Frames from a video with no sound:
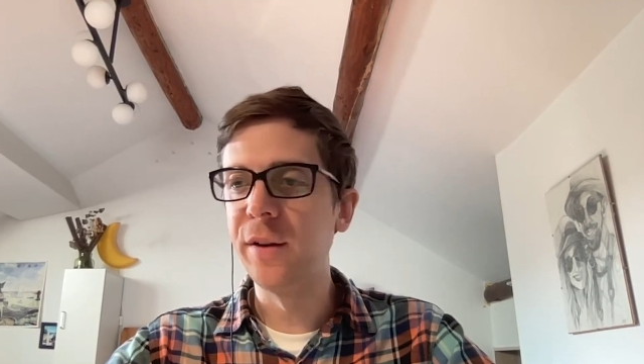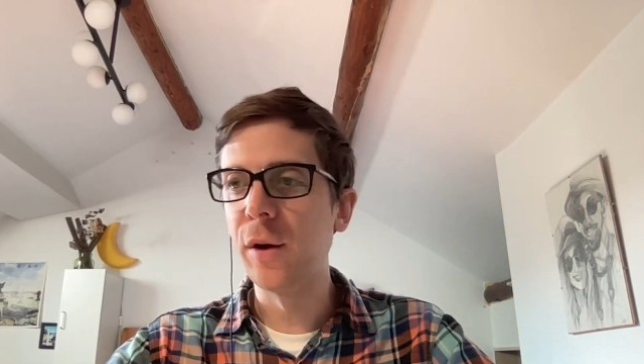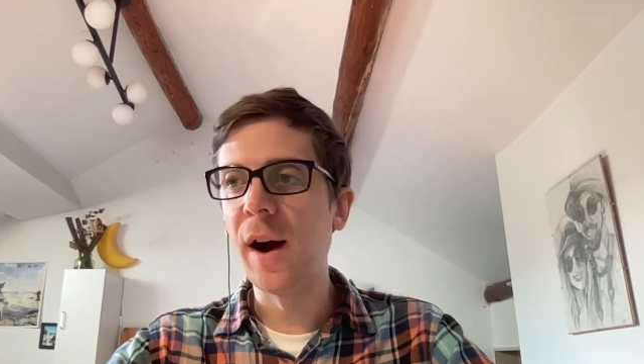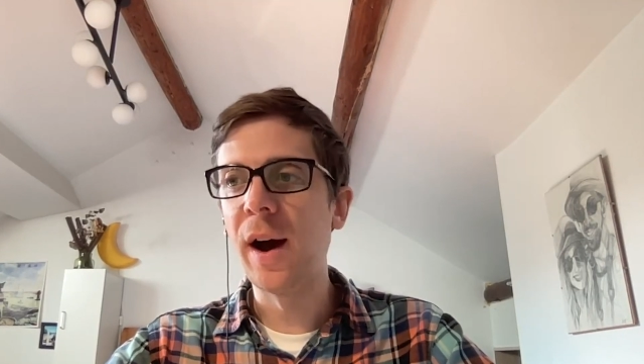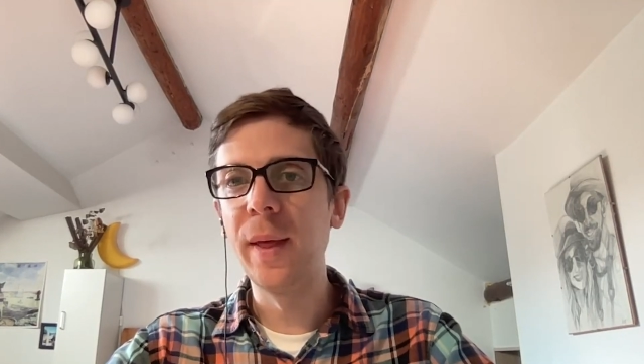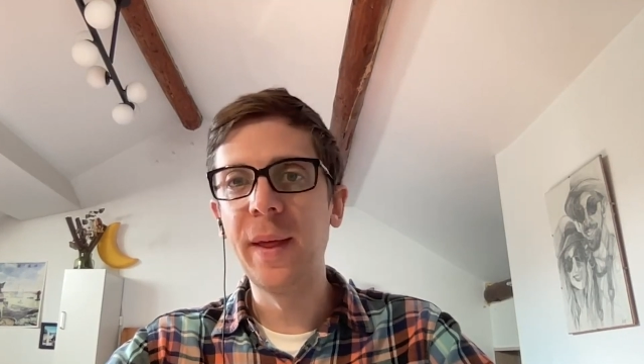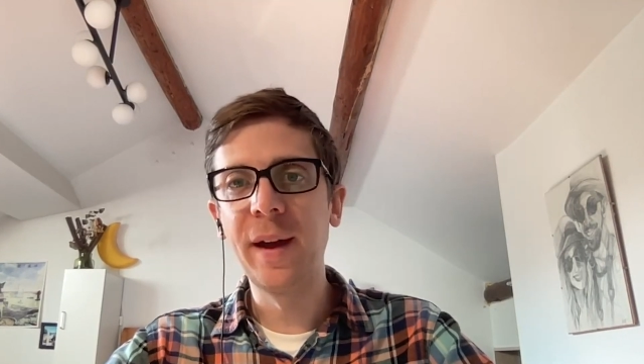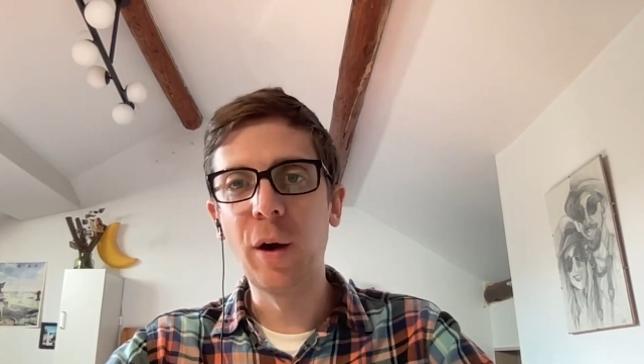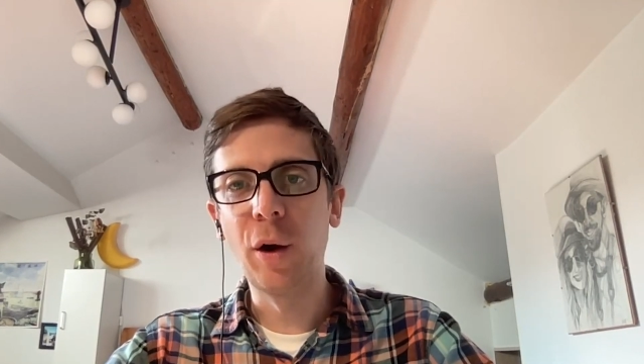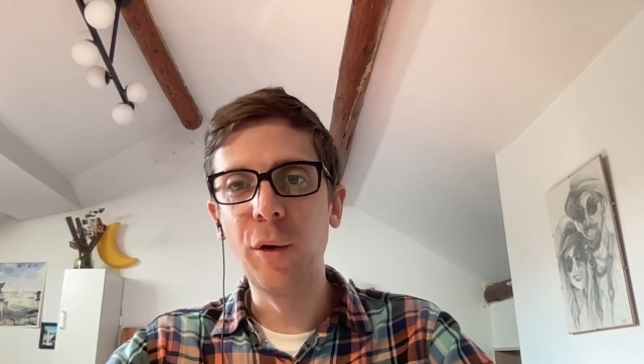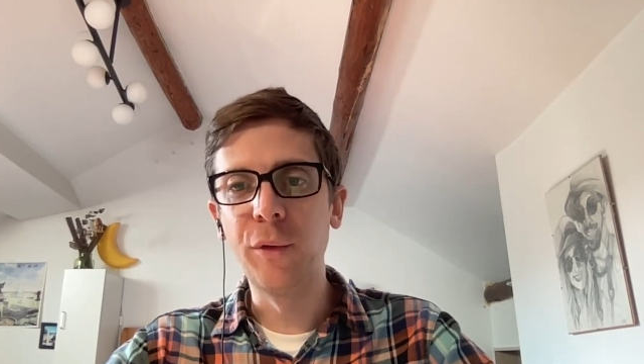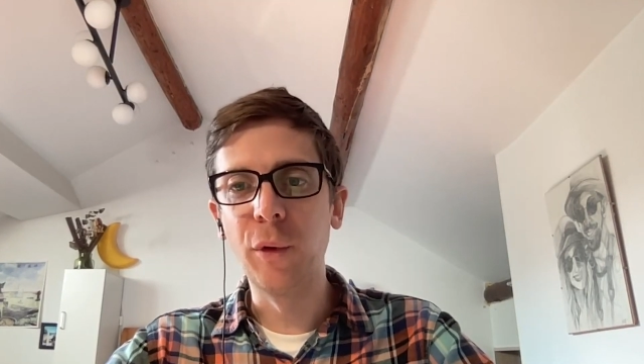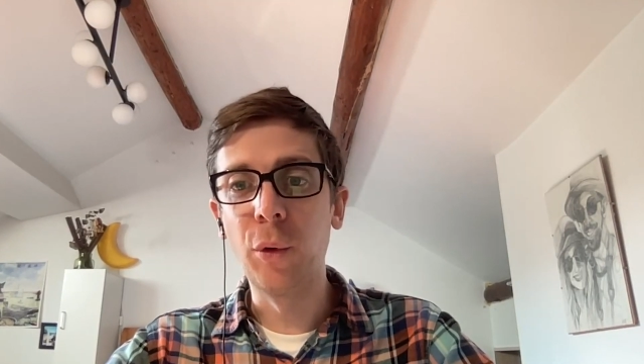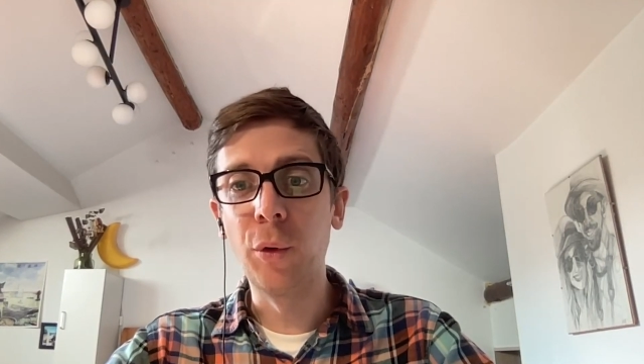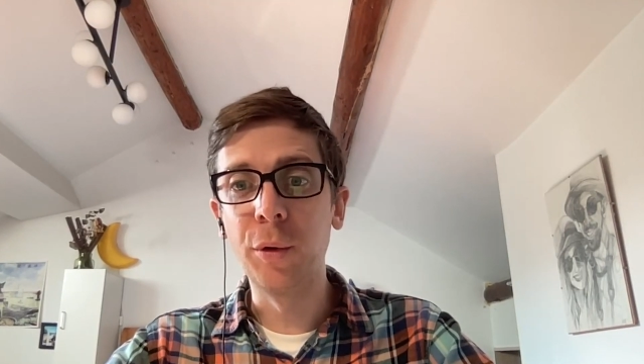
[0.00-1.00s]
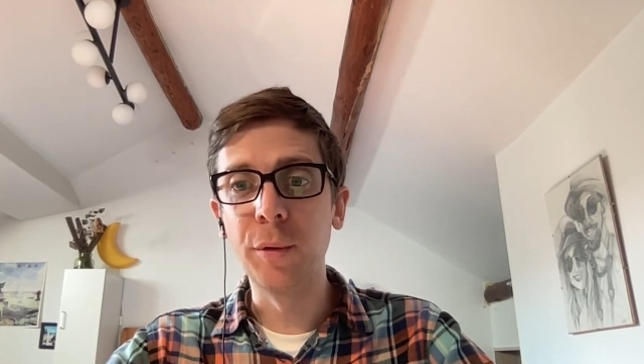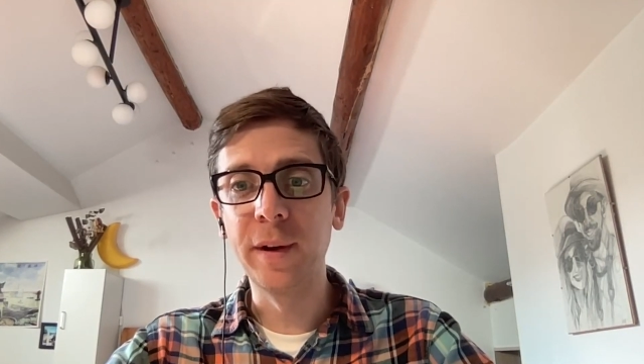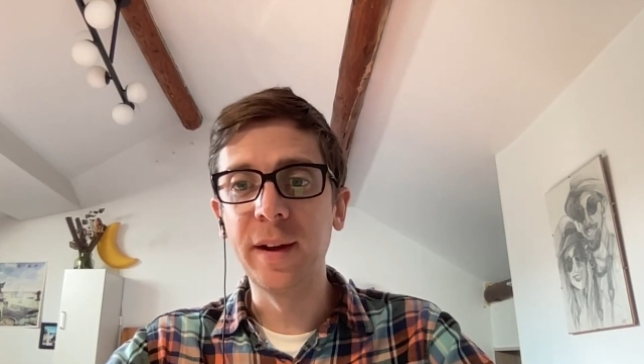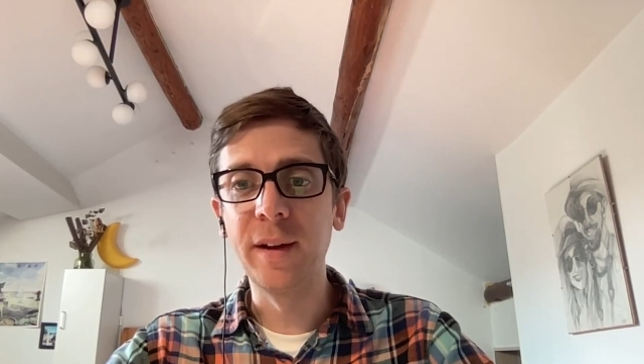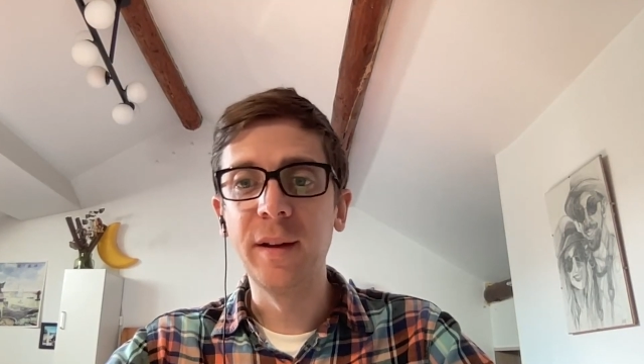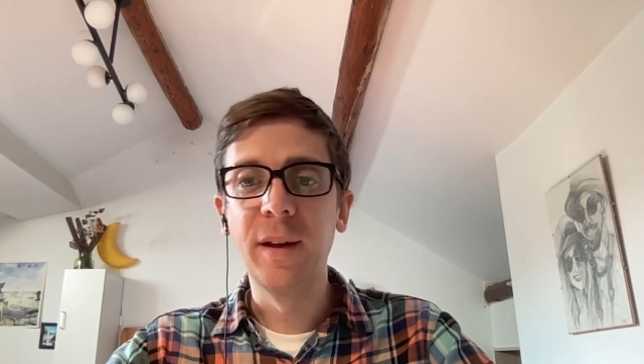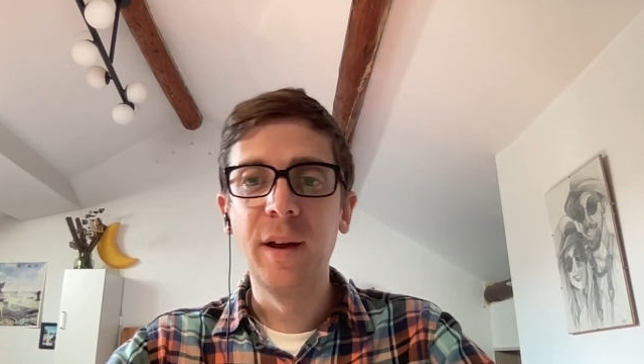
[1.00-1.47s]
Are they over
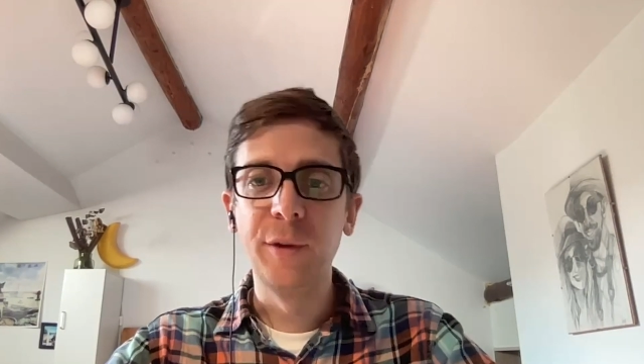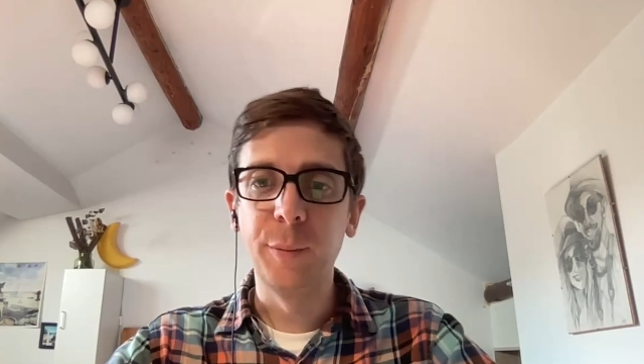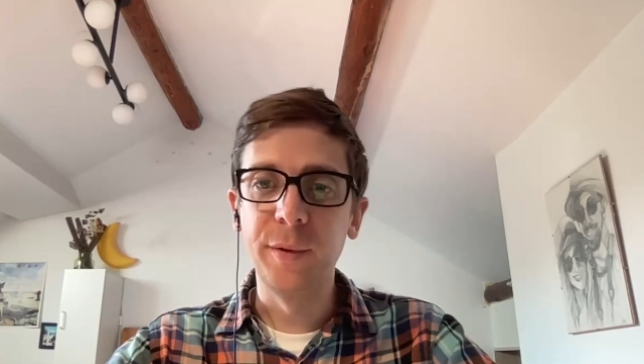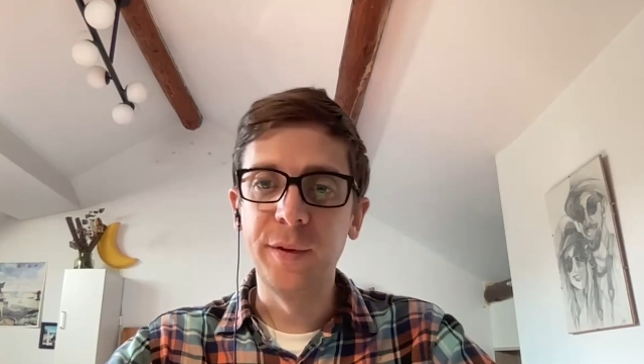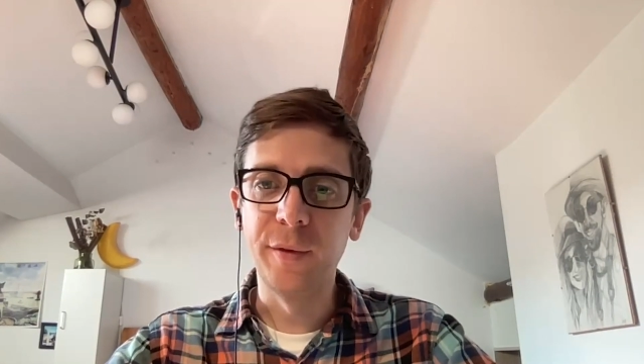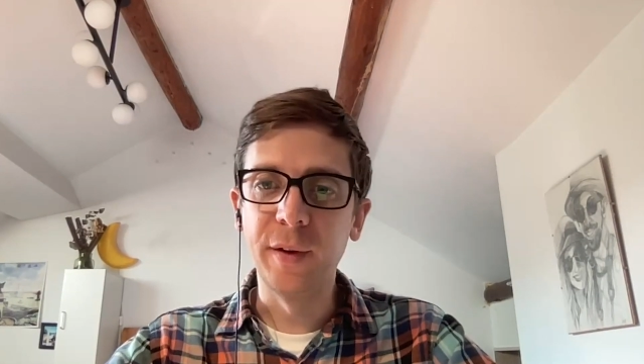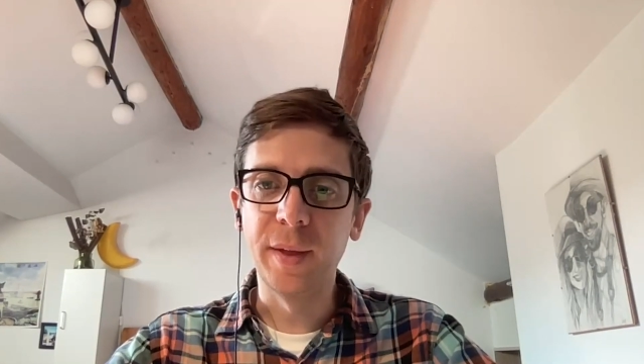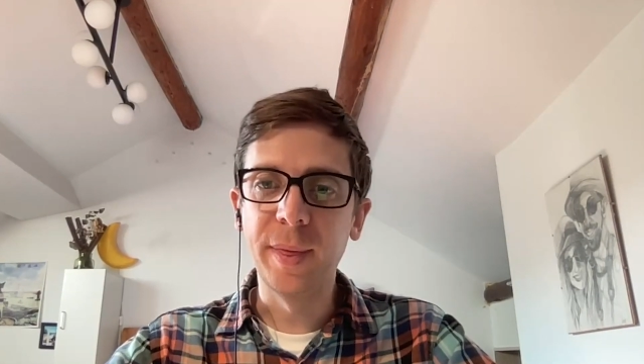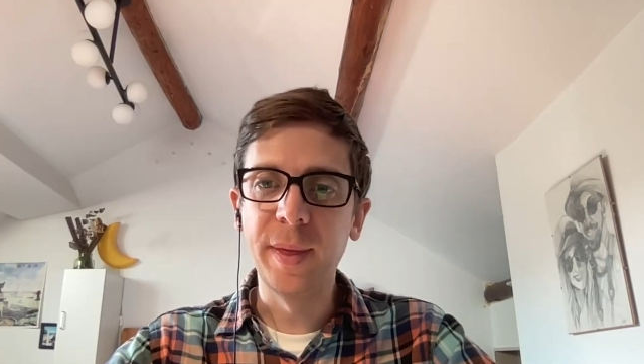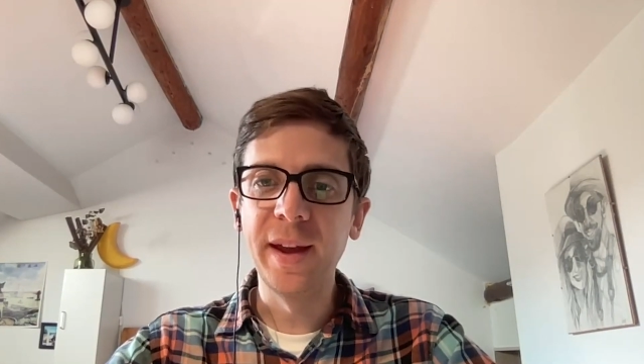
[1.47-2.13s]
ordering specific